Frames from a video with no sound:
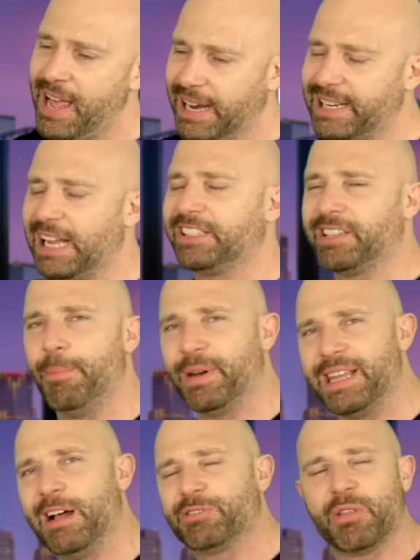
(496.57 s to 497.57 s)
and take
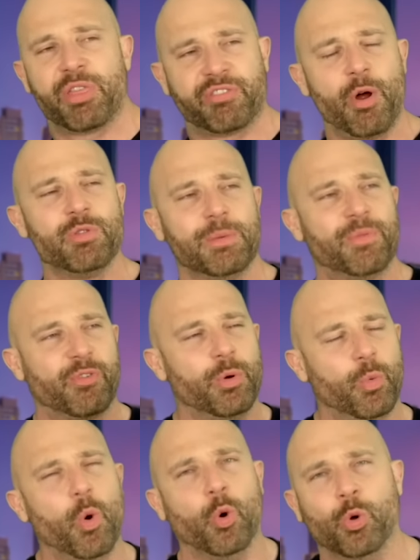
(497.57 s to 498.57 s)
somebody else and throw them through a
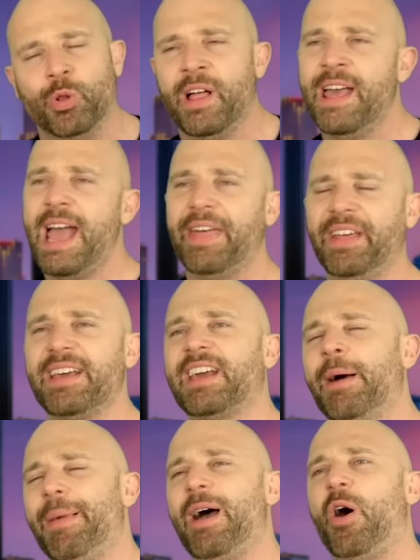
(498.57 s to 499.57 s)
wall, and then I
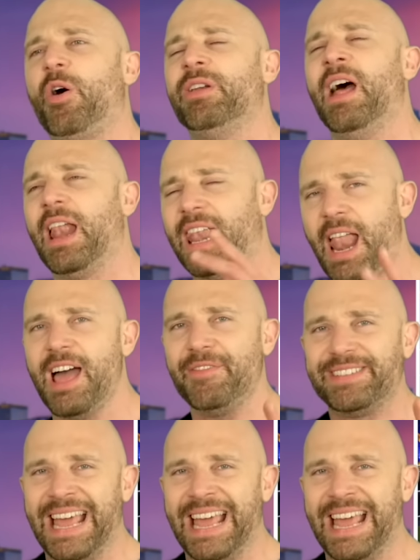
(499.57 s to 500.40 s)
come out on live